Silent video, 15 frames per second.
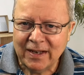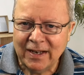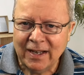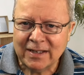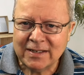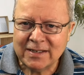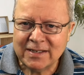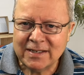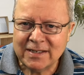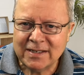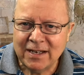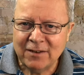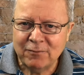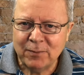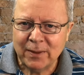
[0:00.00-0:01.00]
Let's
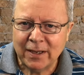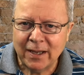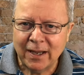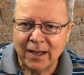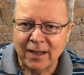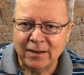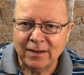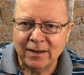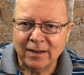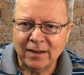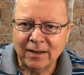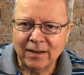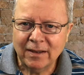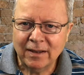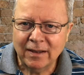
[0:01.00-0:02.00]
see if we can.
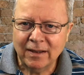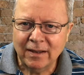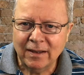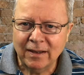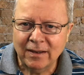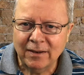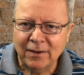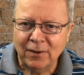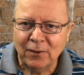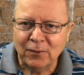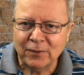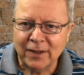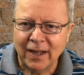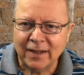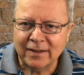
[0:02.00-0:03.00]
No,
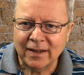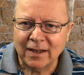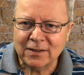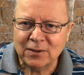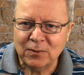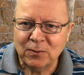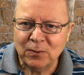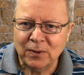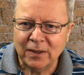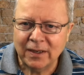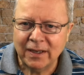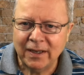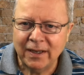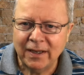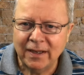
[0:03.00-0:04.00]
that doesn't work
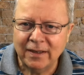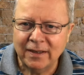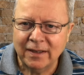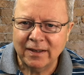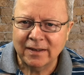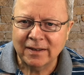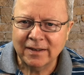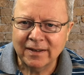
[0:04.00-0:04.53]
either.